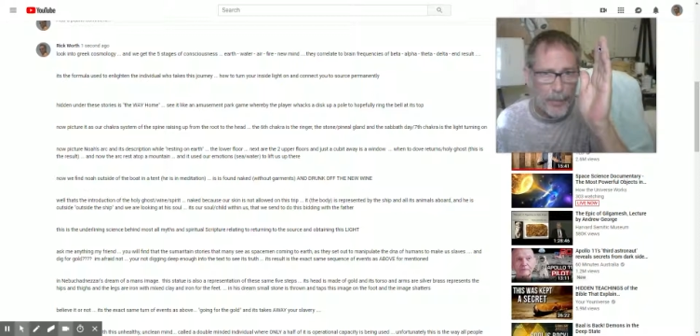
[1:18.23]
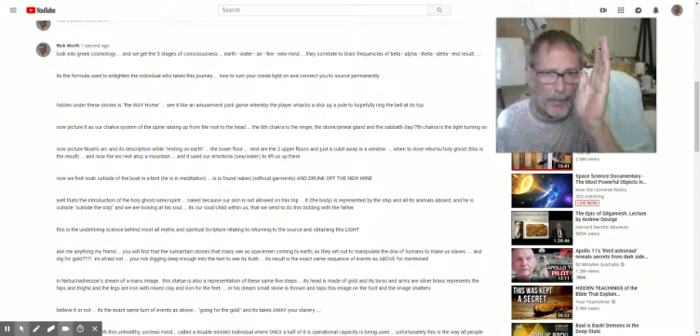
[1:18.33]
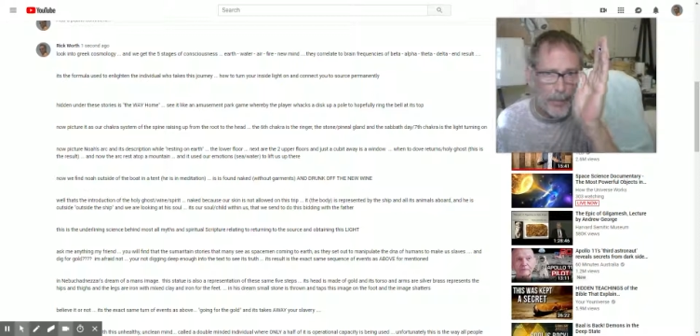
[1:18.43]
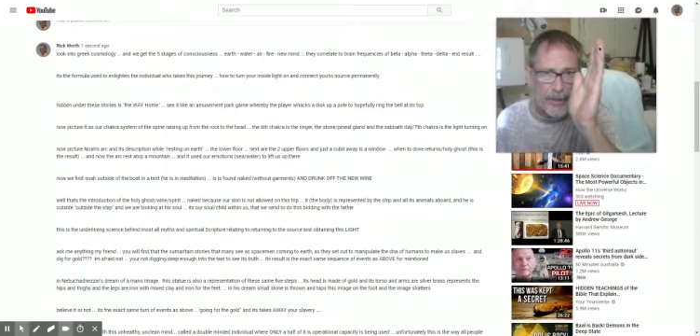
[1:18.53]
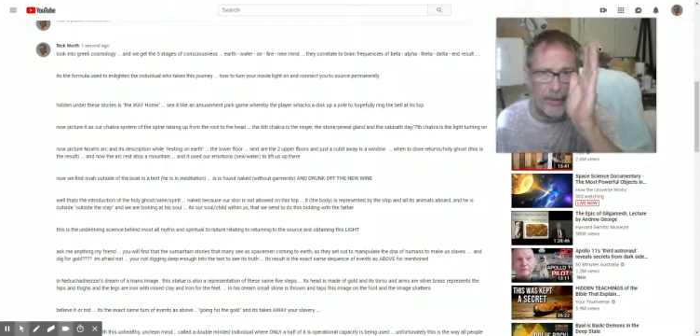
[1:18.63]

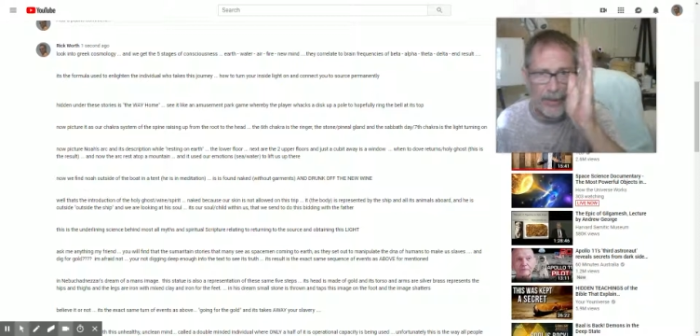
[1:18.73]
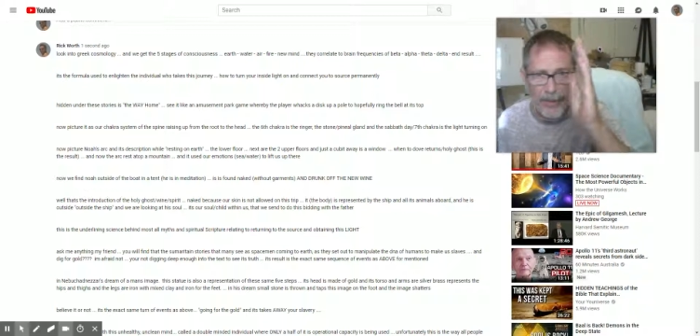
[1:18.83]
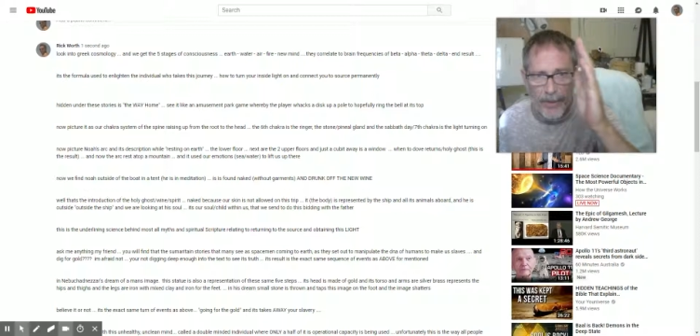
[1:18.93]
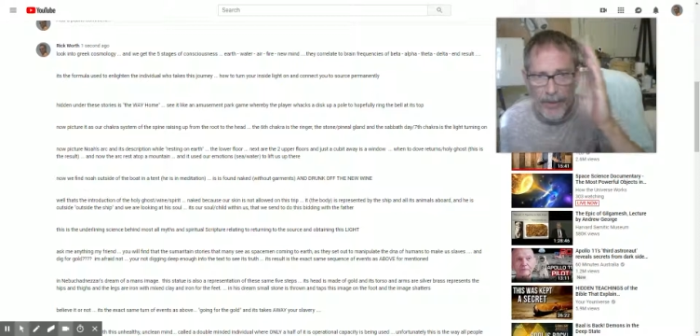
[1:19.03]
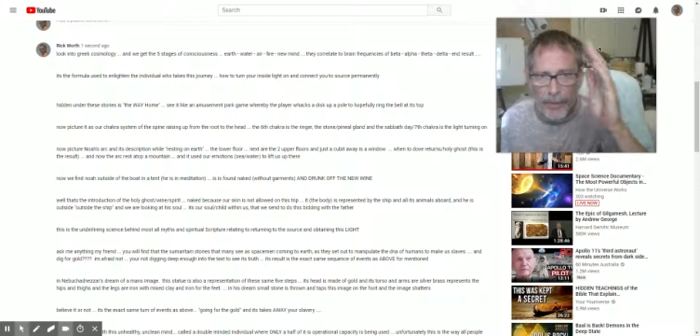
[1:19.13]
here in this
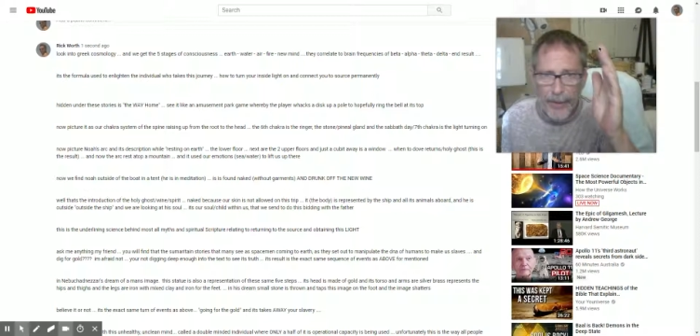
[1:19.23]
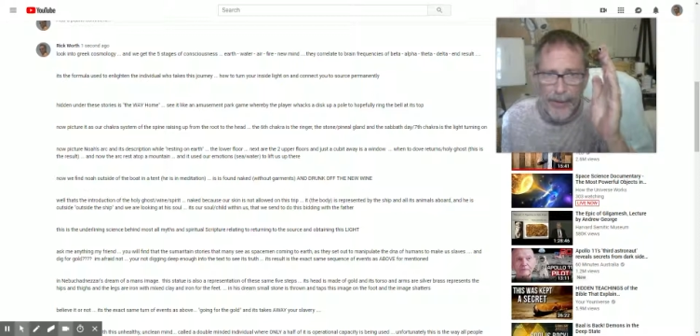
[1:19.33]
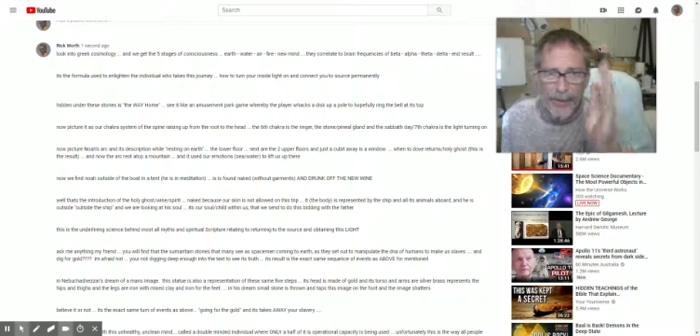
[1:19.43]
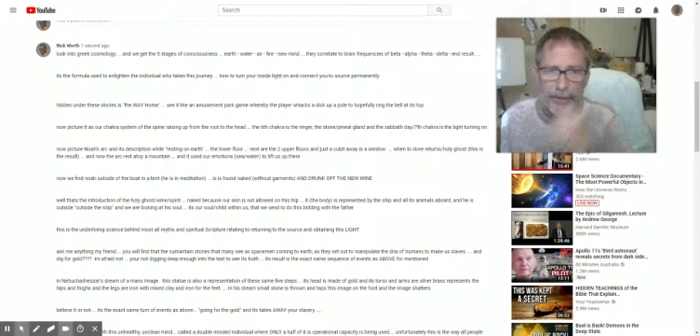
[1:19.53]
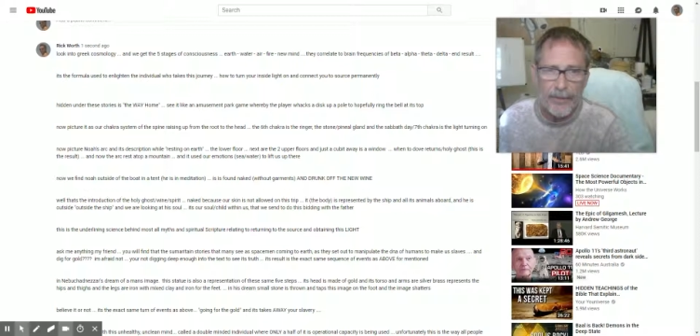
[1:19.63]
area up
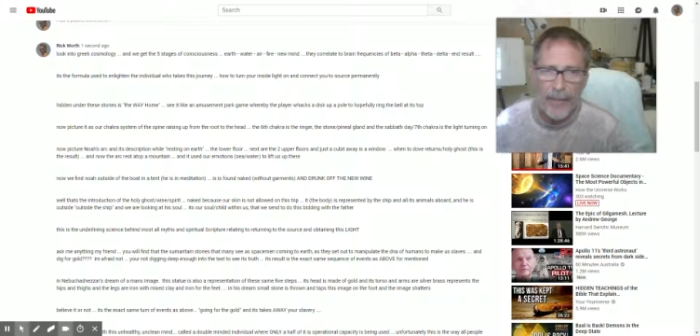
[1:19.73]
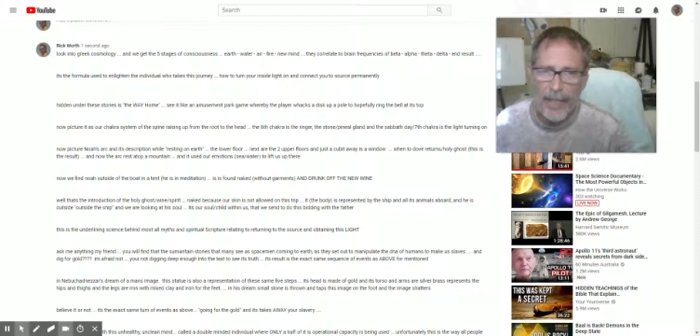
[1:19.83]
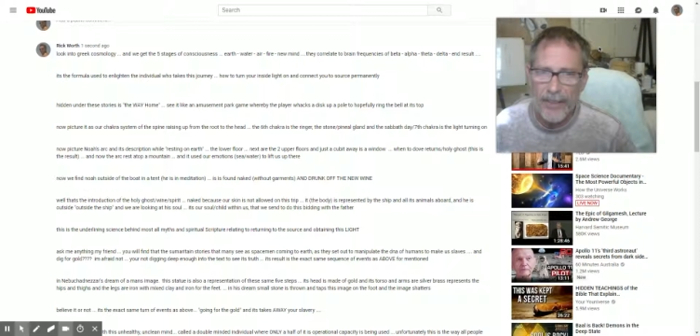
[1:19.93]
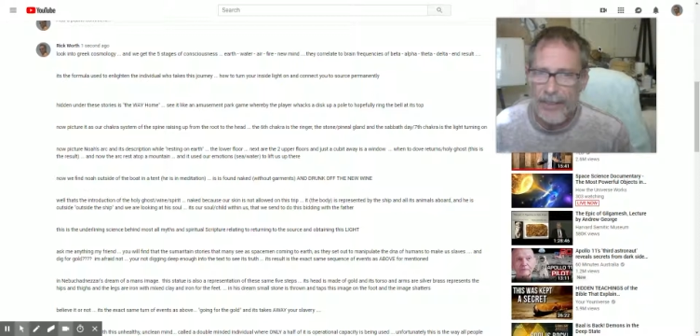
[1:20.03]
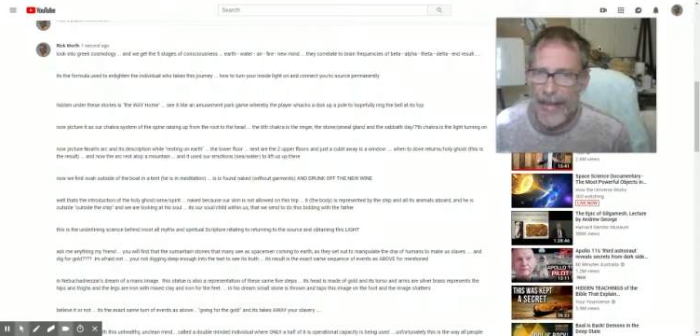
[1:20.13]
there,
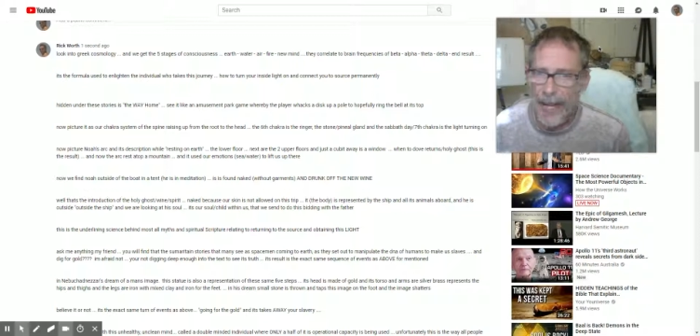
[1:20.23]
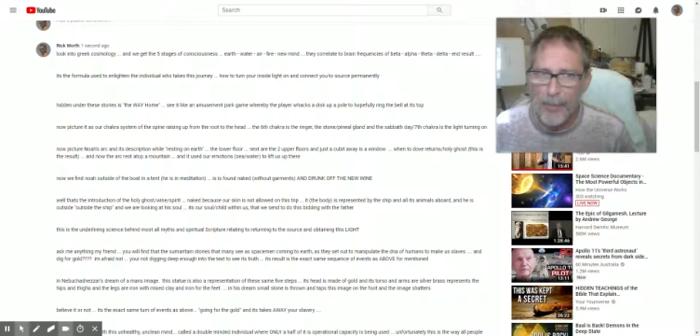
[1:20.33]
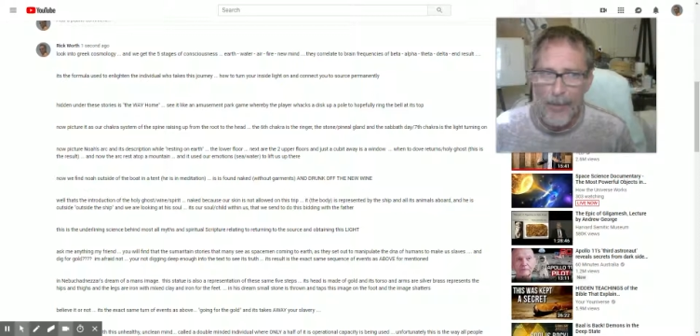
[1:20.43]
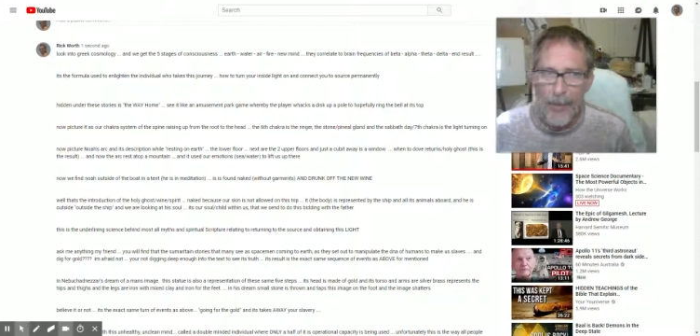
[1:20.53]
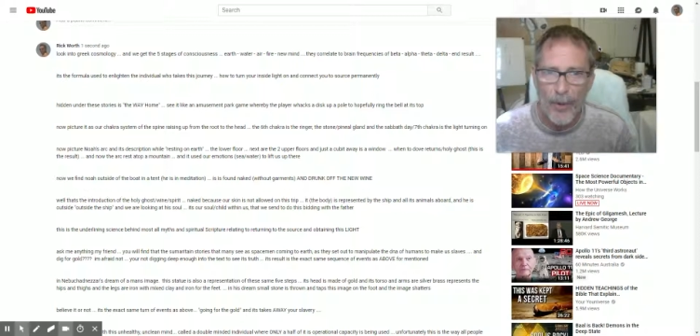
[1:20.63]
that's in
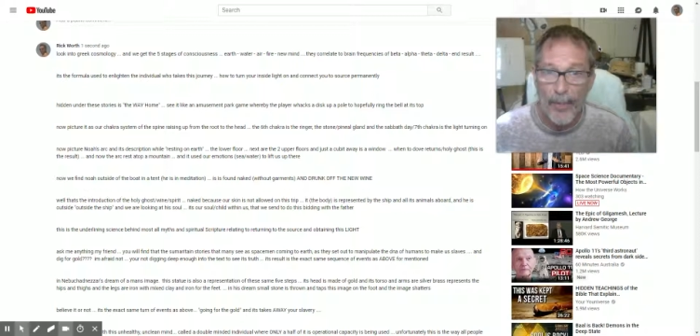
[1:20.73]
Capricorn.